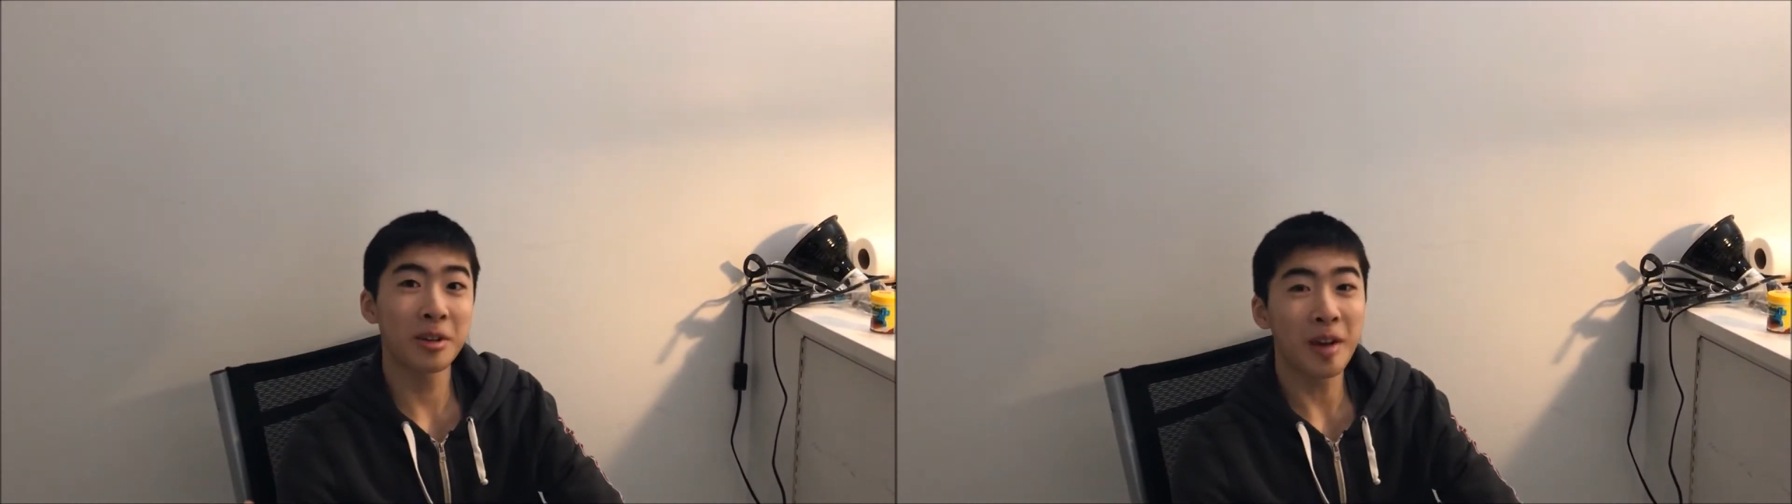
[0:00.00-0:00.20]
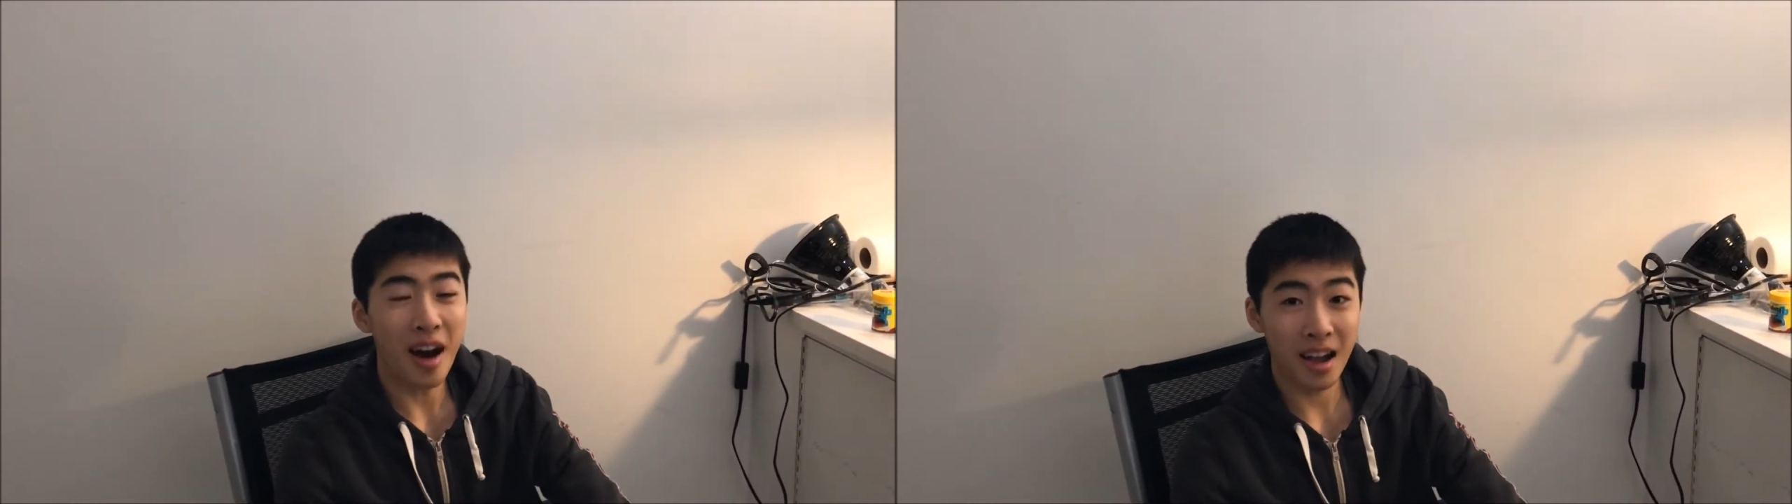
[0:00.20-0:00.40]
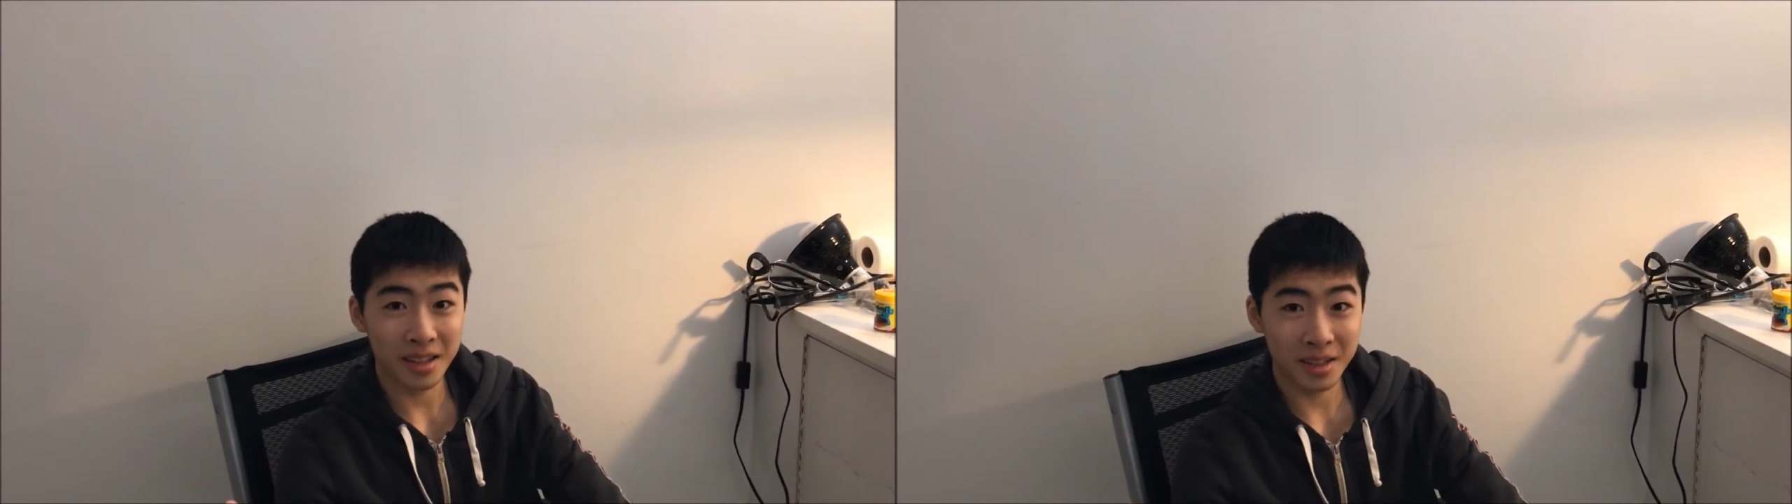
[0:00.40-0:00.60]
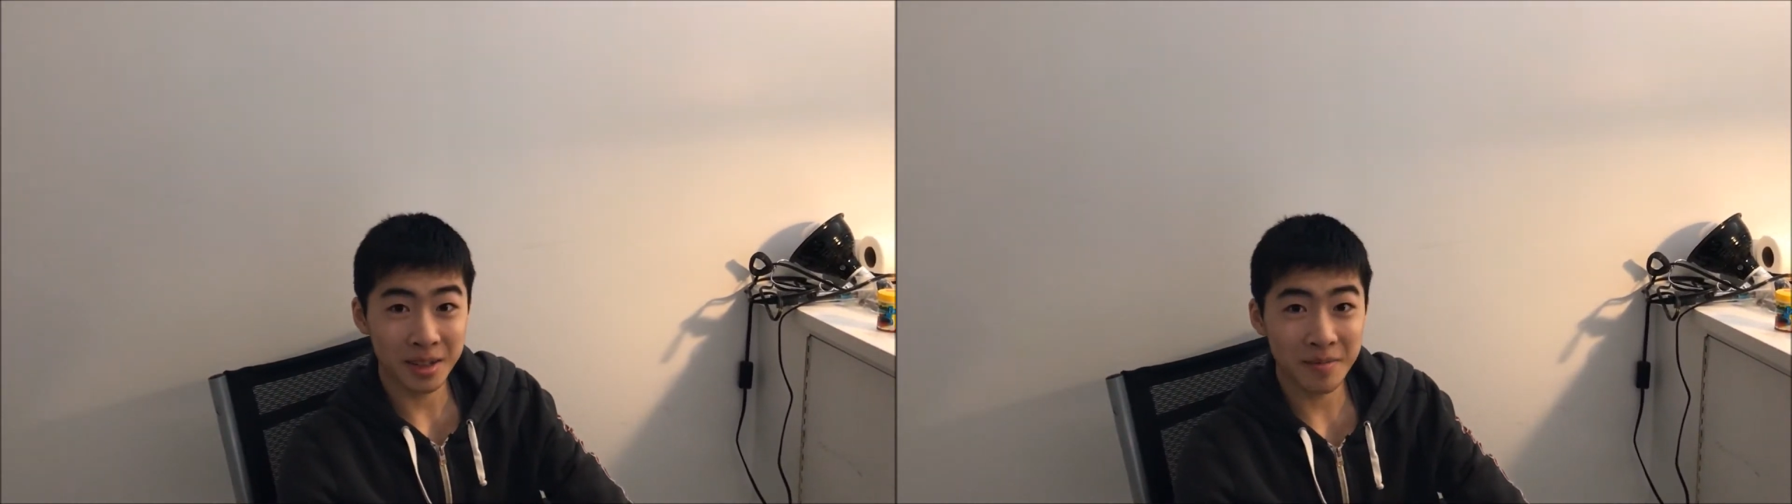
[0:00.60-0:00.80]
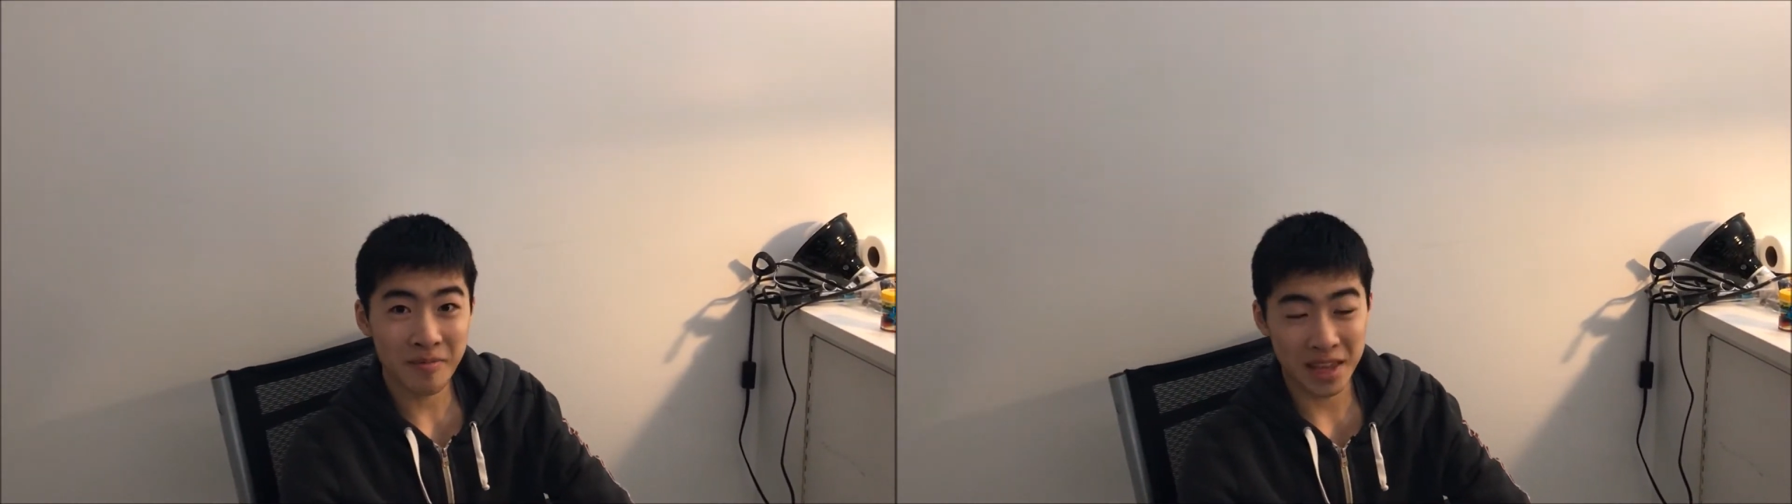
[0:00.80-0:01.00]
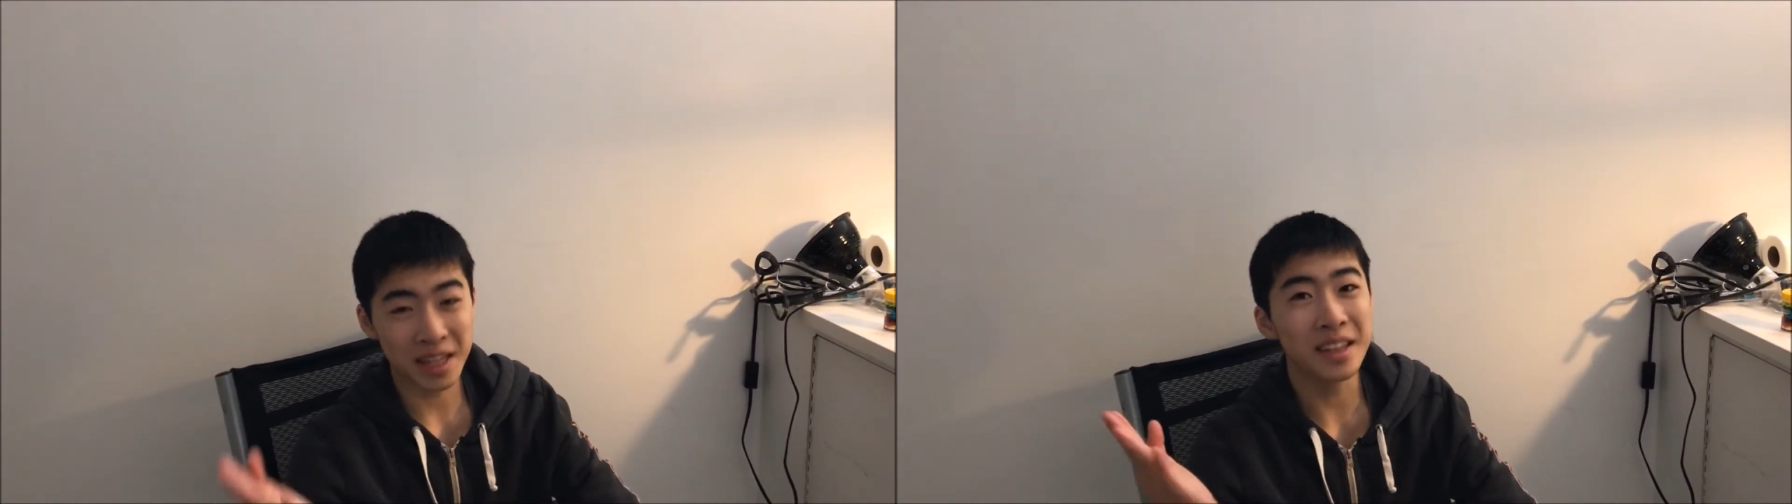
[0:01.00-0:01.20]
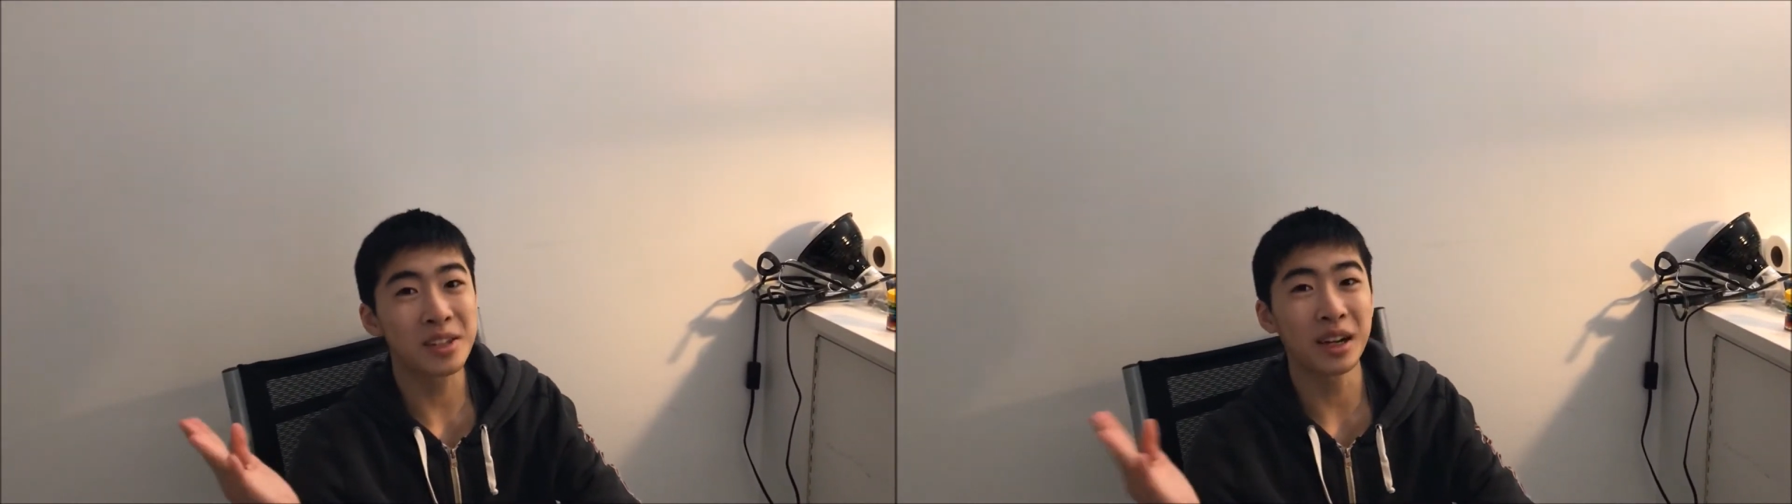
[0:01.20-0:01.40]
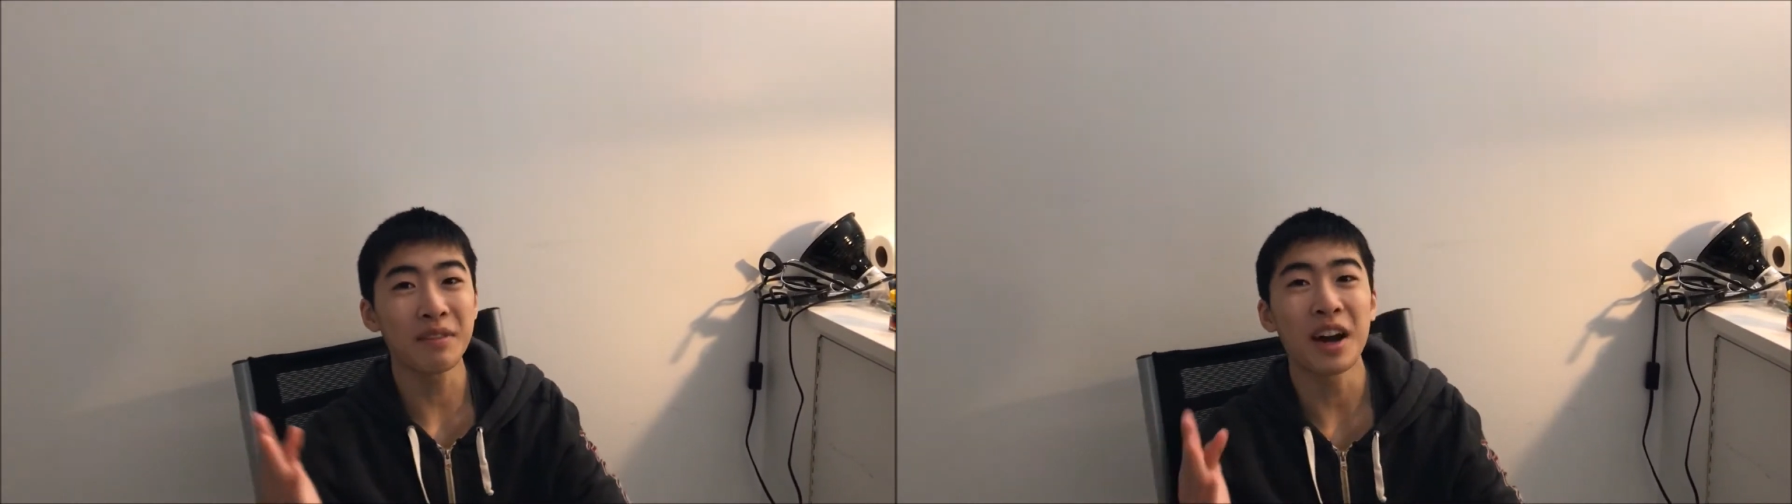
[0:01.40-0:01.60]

awesome, they deserve